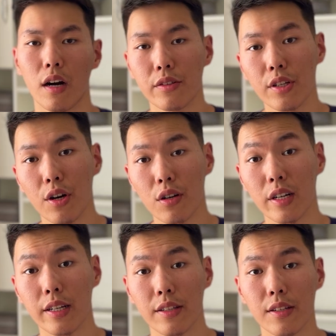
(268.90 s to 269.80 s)
On the other
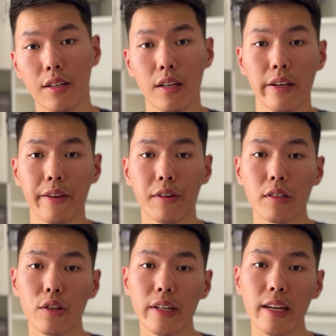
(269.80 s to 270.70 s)
hand, if you're
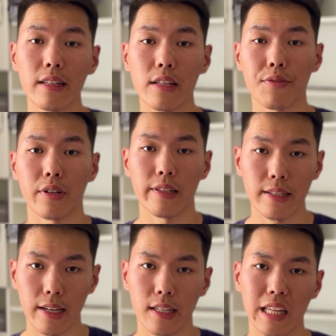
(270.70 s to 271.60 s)
learning English for
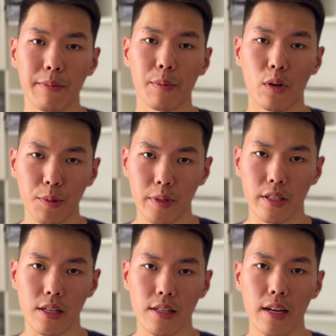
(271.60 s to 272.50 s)
less academic
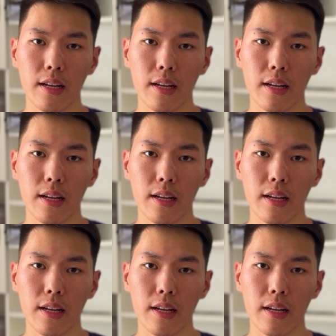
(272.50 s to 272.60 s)
purposes,